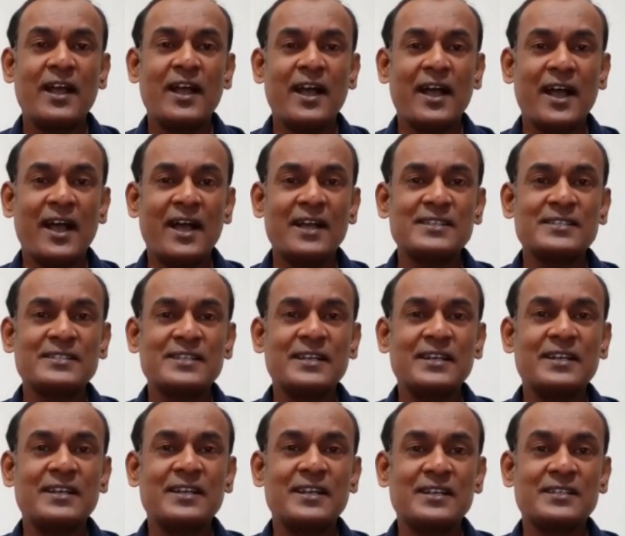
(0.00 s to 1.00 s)
as
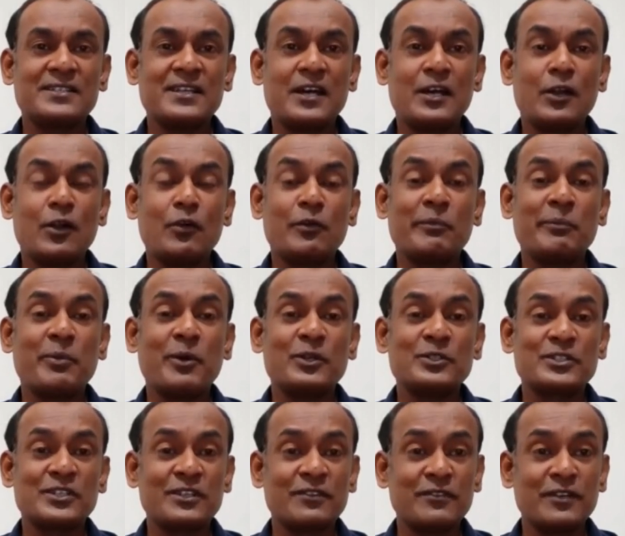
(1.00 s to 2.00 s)
it does around
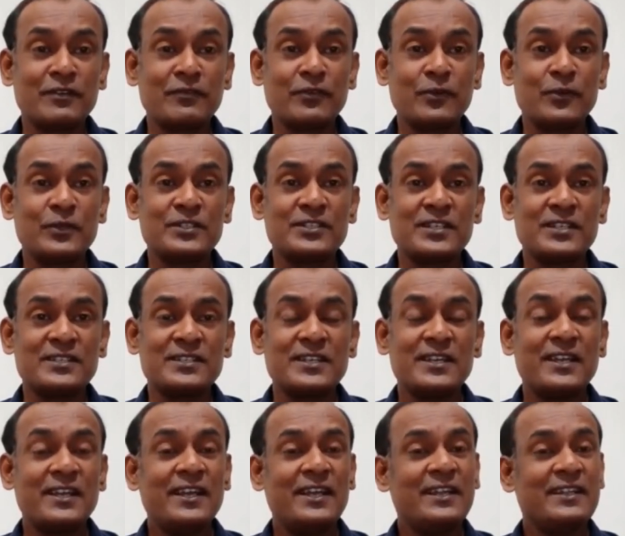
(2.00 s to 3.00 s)
positive influences
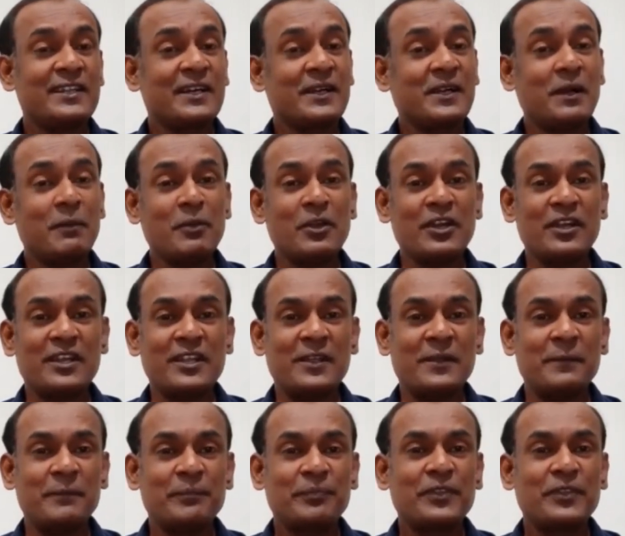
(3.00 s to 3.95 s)
in the community.